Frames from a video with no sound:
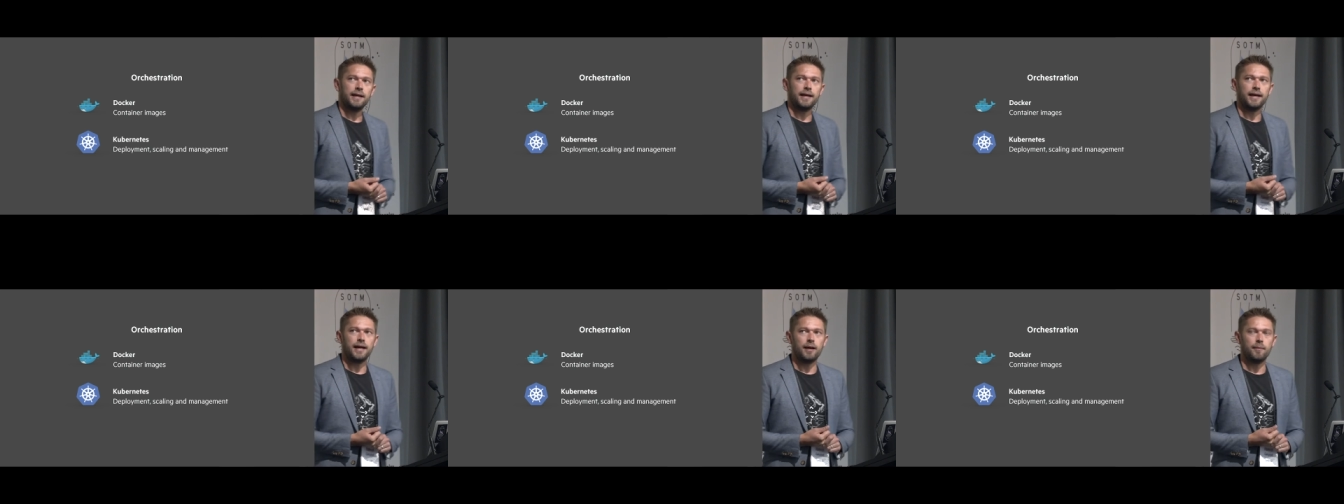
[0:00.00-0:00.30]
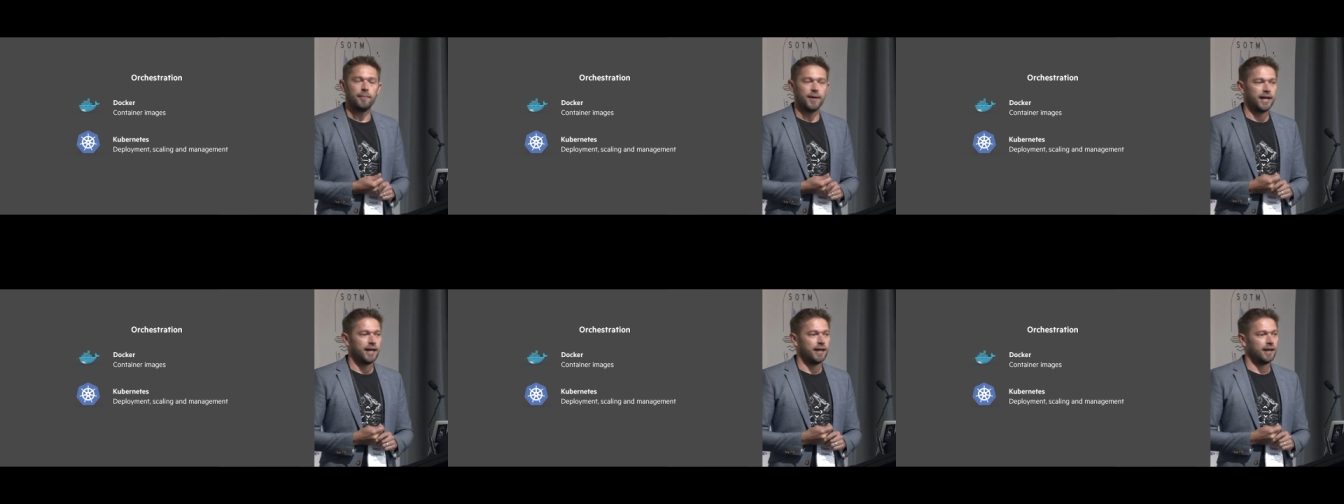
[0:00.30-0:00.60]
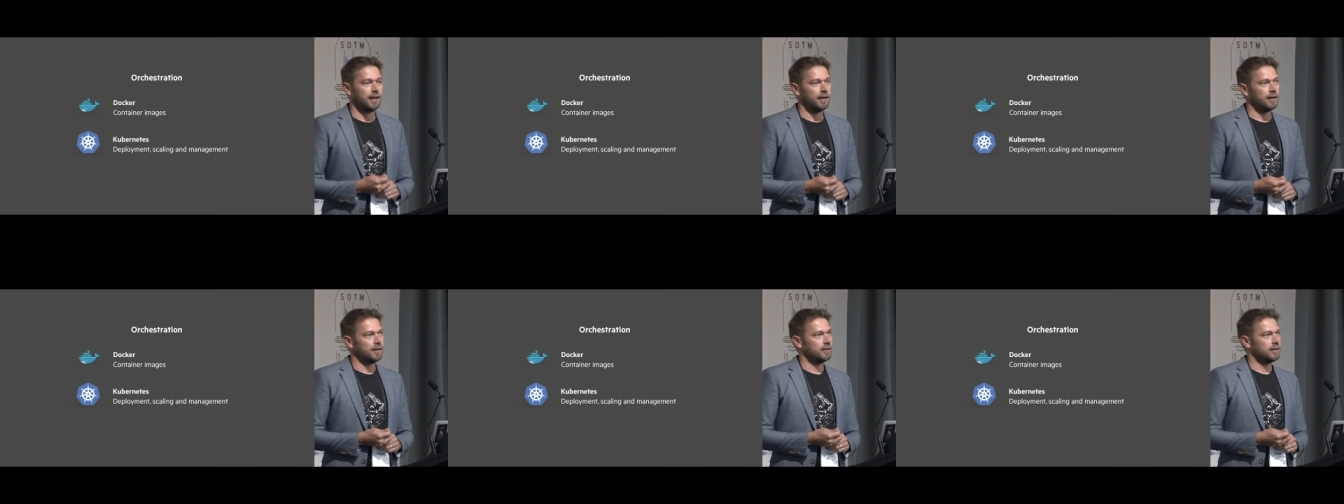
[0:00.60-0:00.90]
um,
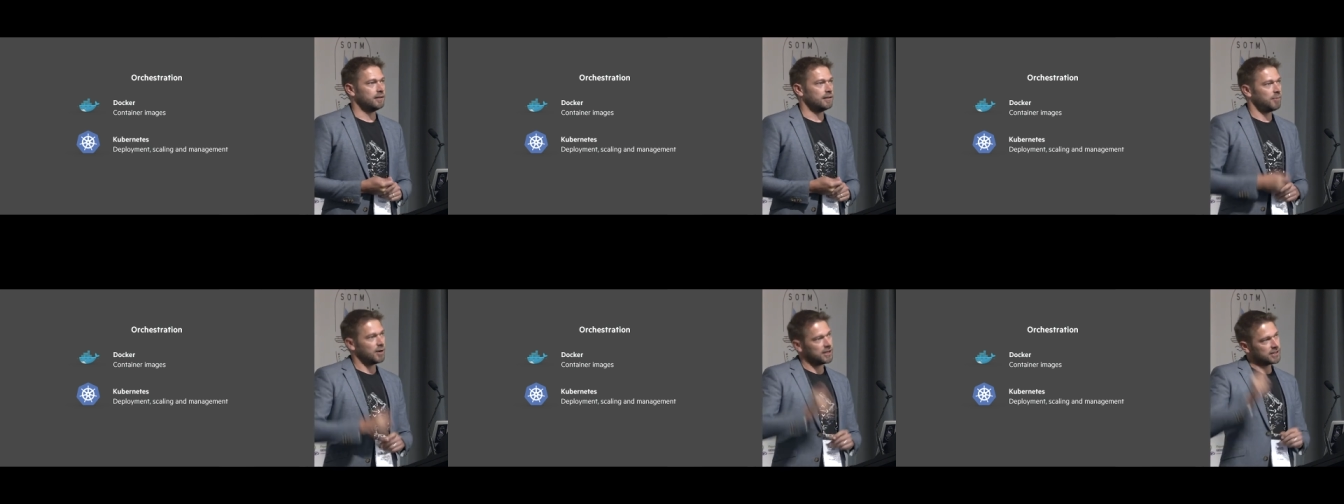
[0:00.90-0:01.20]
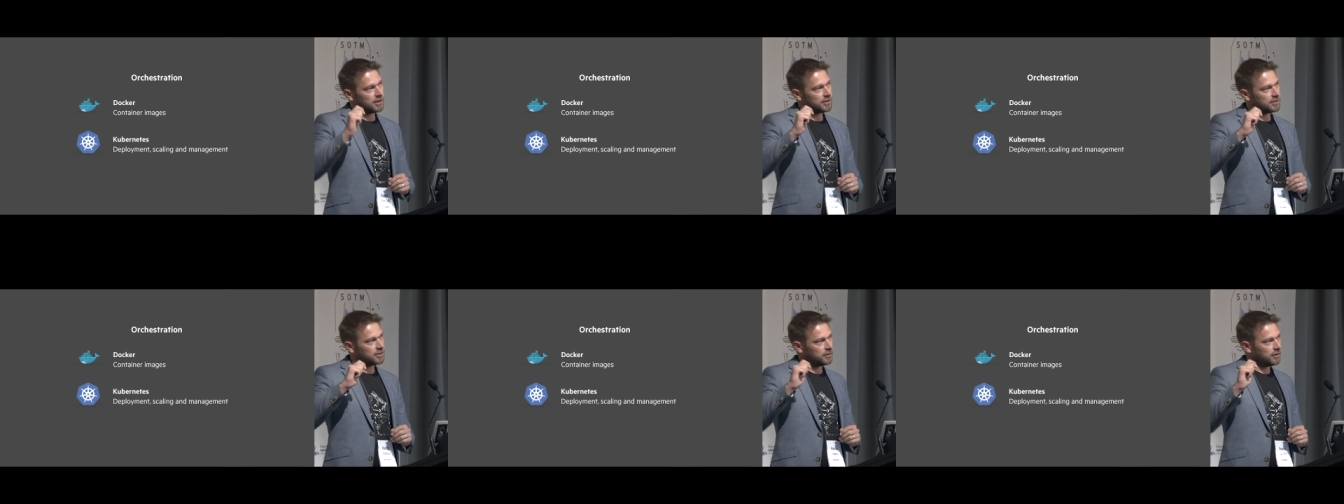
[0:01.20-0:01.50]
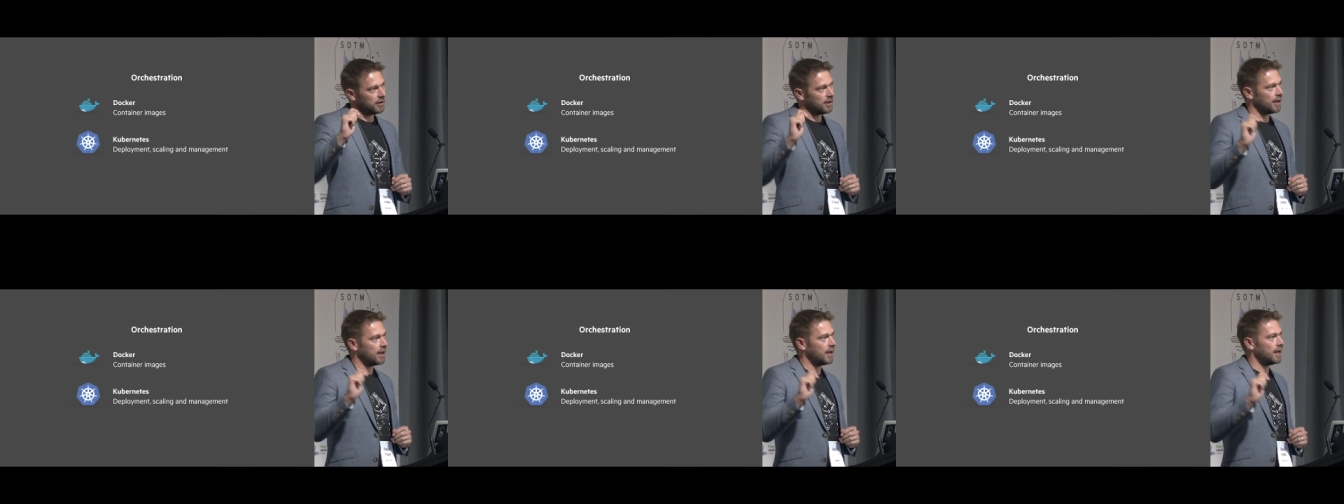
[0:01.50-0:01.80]
and the price goes
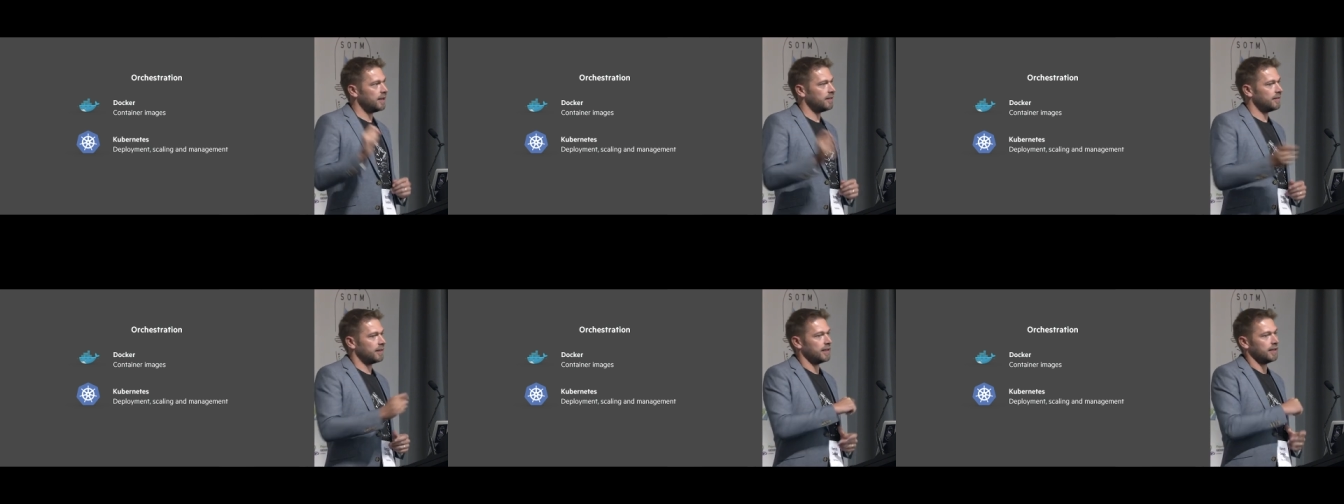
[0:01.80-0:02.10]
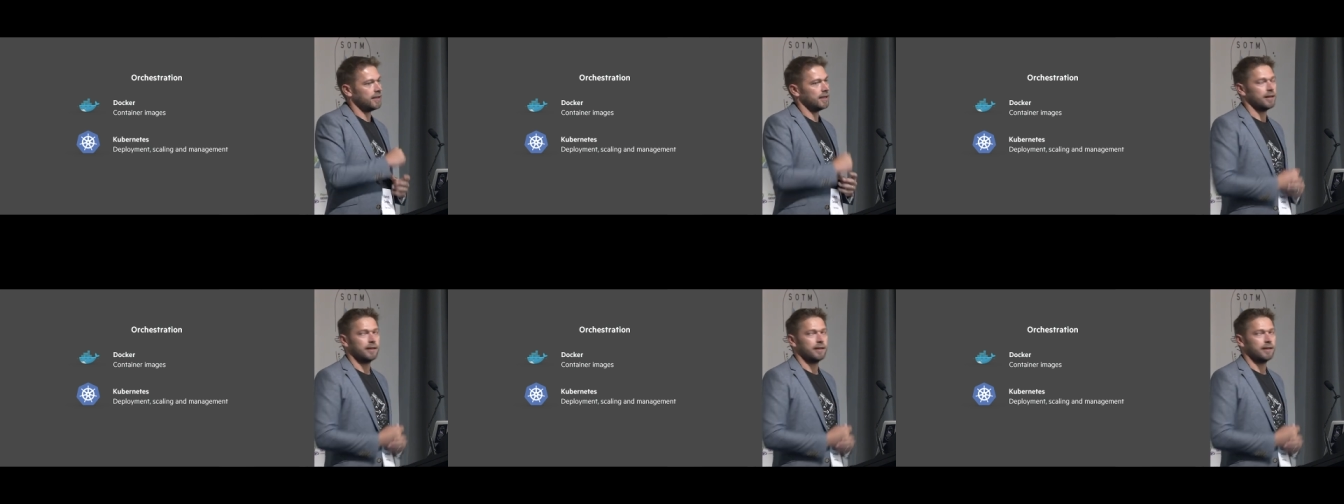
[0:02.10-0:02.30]
too high and they,